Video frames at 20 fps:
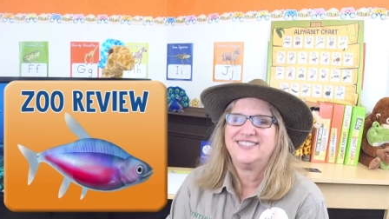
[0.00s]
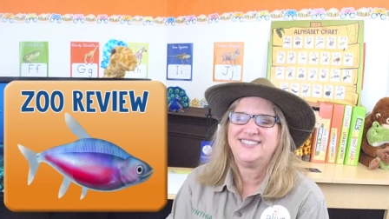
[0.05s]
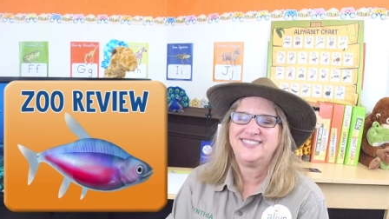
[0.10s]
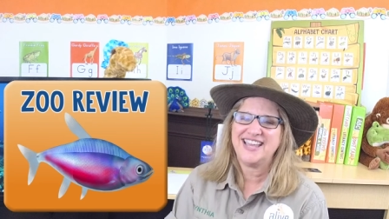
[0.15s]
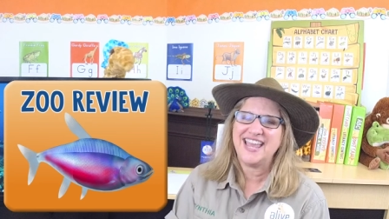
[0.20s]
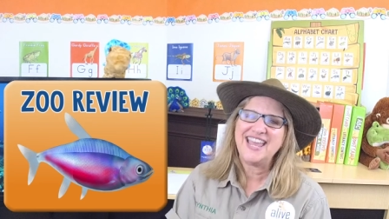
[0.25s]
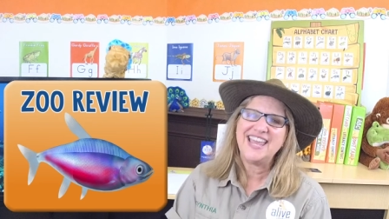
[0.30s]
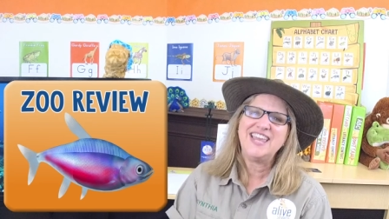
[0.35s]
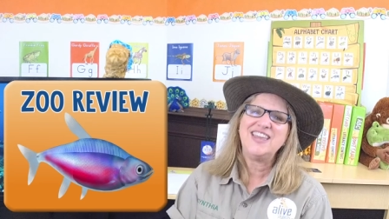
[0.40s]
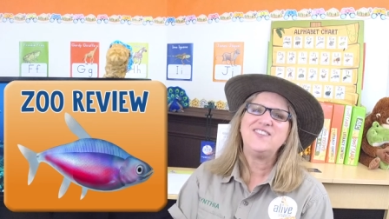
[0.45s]

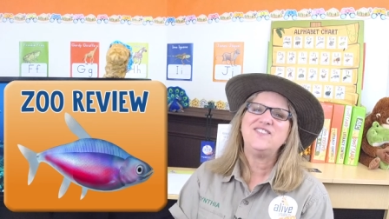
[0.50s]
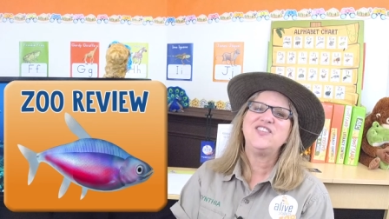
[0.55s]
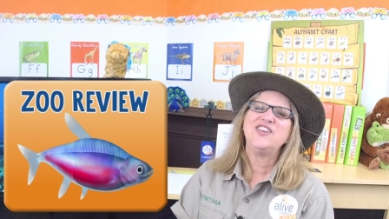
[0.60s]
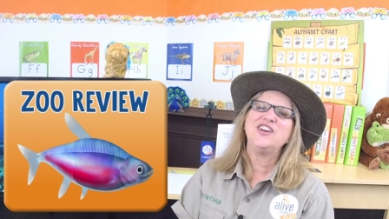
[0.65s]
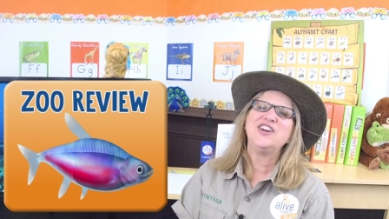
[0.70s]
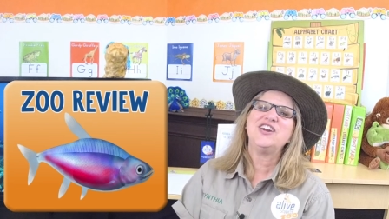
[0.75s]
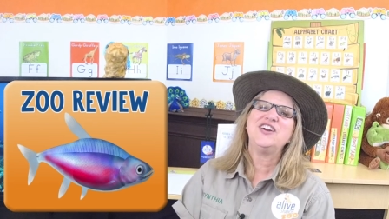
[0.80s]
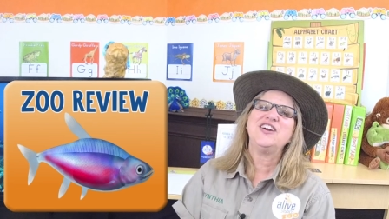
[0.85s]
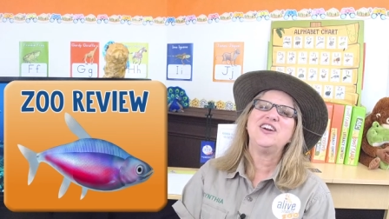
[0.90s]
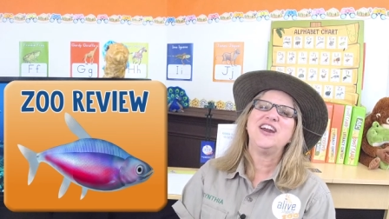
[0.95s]

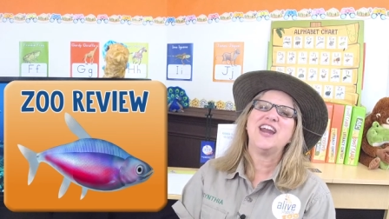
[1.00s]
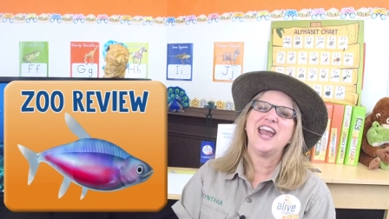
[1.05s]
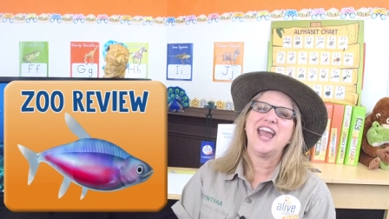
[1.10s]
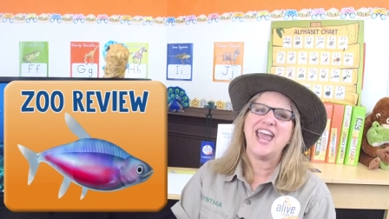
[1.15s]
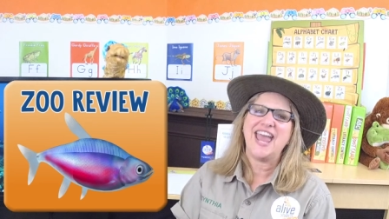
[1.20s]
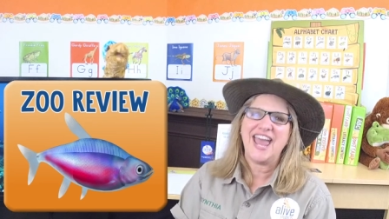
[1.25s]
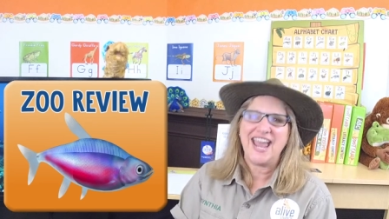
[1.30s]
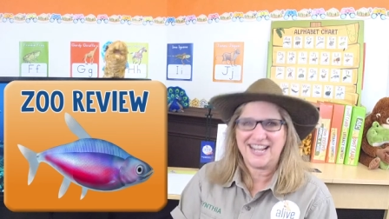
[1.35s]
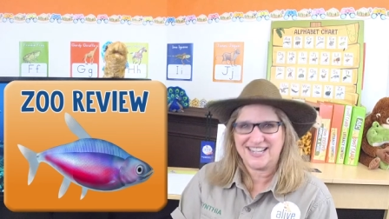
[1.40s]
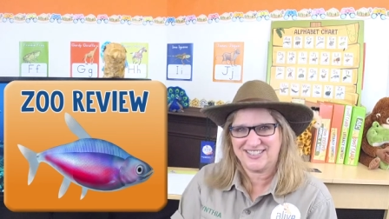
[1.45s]
Xavier
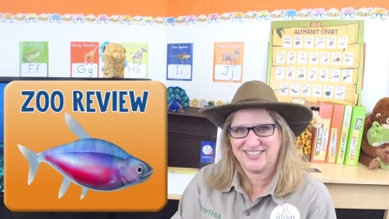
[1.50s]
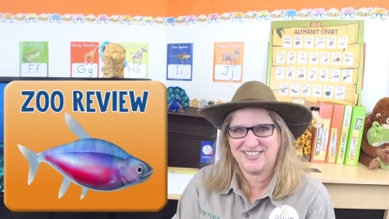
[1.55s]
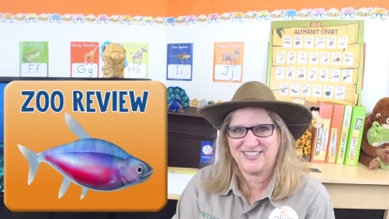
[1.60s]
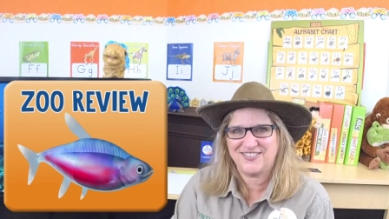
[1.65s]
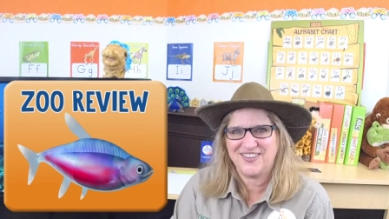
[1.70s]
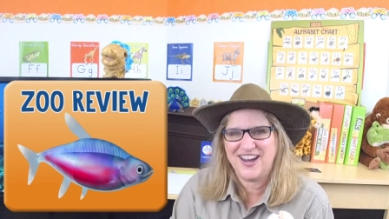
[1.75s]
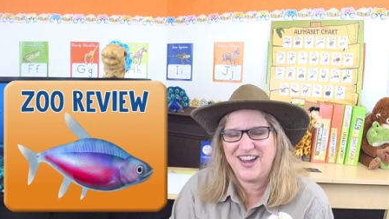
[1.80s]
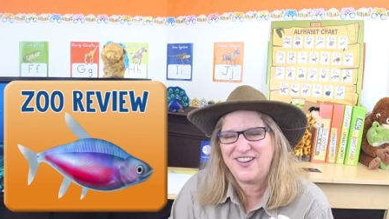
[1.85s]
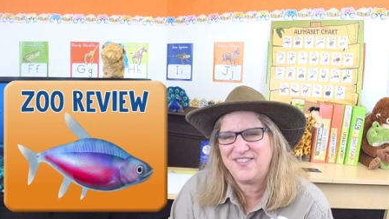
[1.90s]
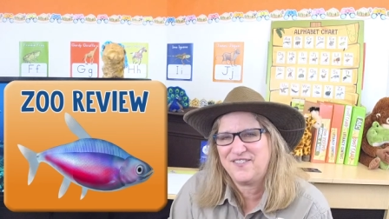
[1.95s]

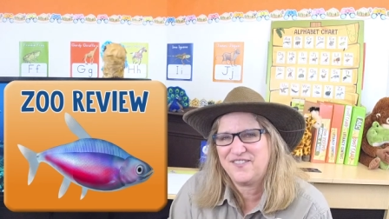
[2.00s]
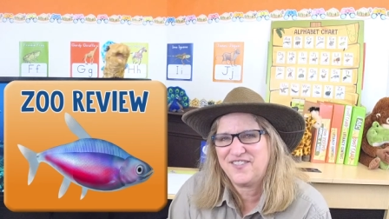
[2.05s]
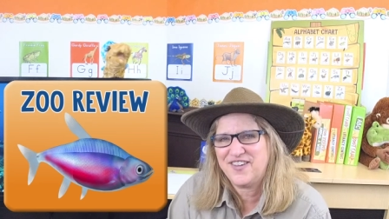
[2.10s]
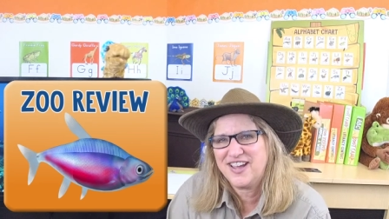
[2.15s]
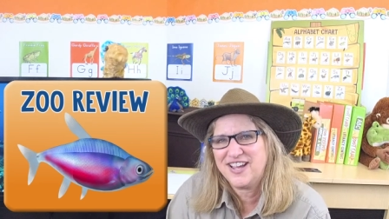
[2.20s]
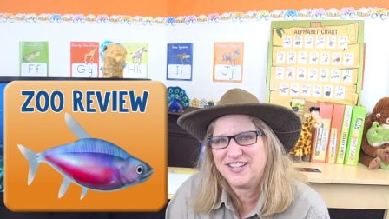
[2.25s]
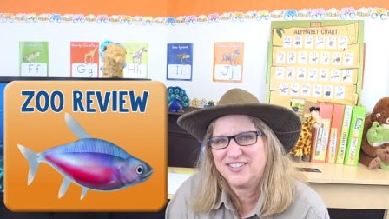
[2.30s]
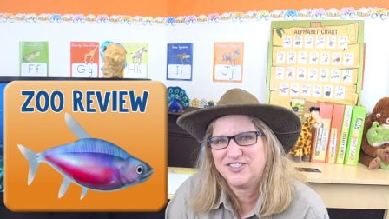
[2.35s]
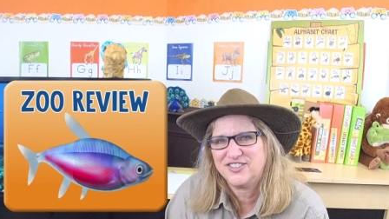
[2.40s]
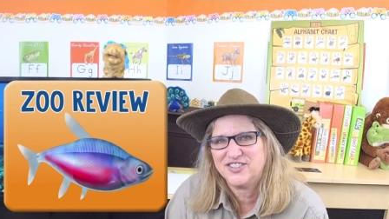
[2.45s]
X-ray
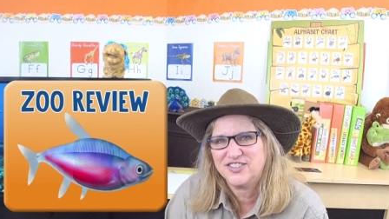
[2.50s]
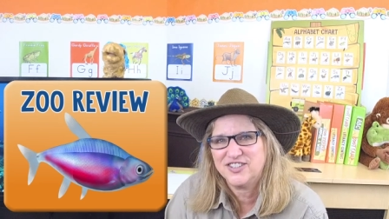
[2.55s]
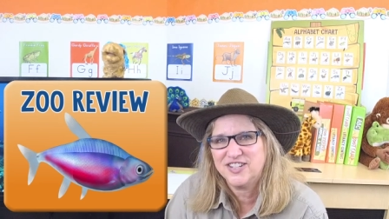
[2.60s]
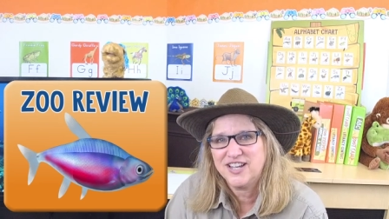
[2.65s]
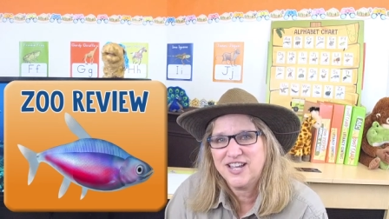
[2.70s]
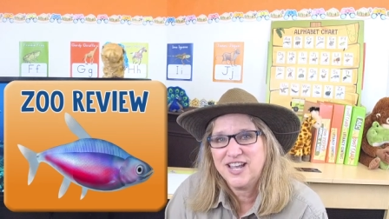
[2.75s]
fish.